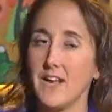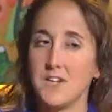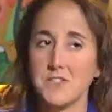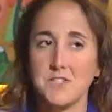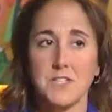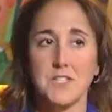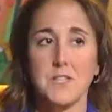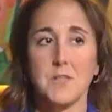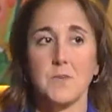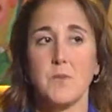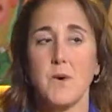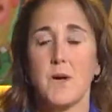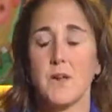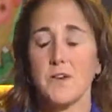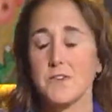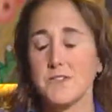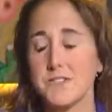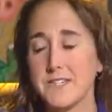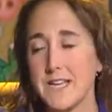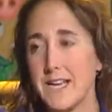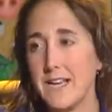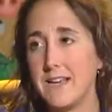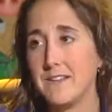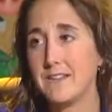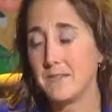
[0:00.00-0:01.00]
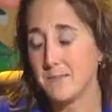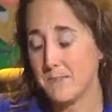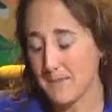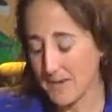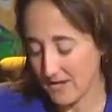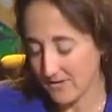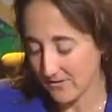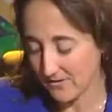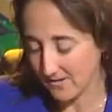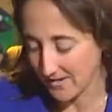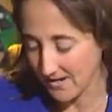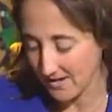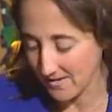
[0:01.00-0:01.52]
Actually, the water tastes
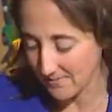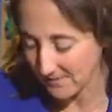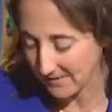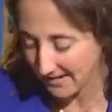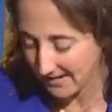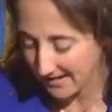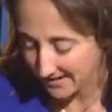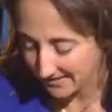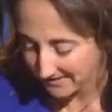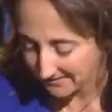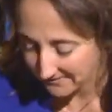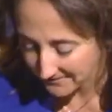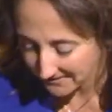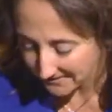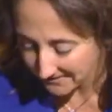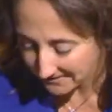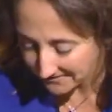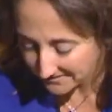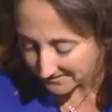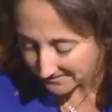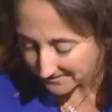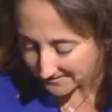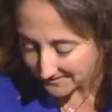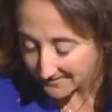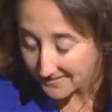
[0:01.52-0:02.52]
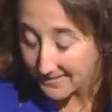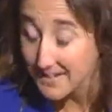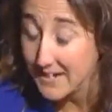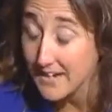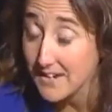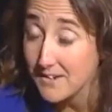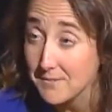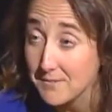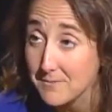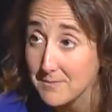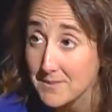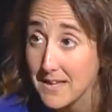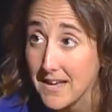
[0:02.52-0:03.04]
better coming out of this than
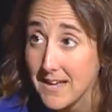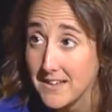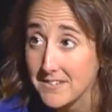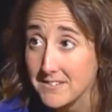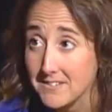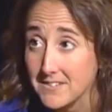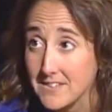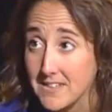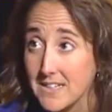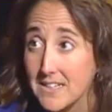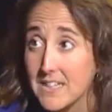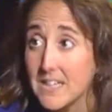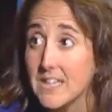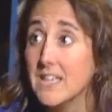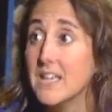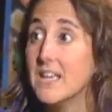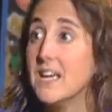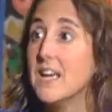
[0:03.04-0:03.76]
out of plastic.